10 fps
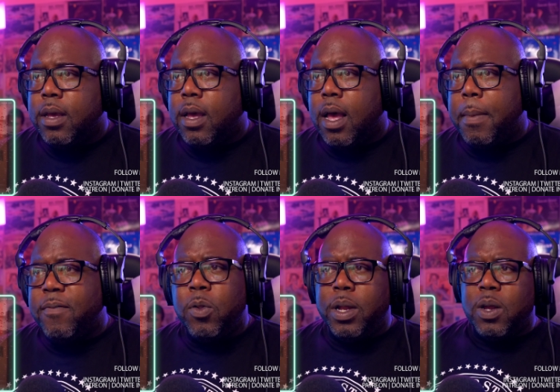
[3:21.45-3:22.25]
Um, I have
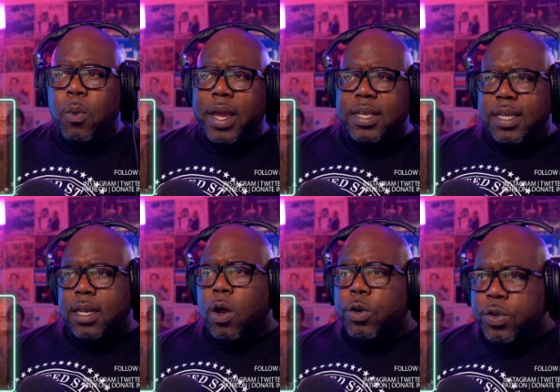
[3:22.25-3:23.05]
no idea why he's not
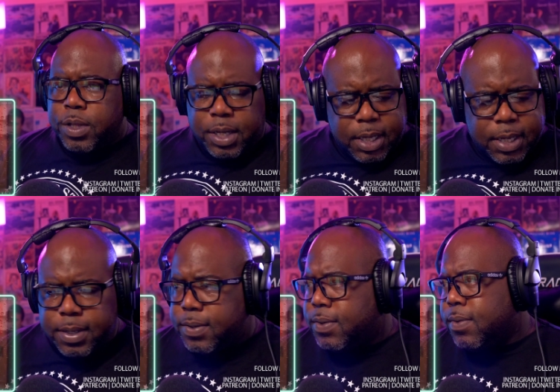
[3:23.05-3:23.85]
larger than he
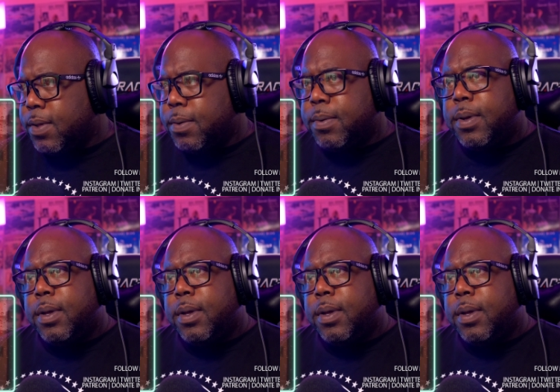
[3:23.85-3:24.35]
is, though.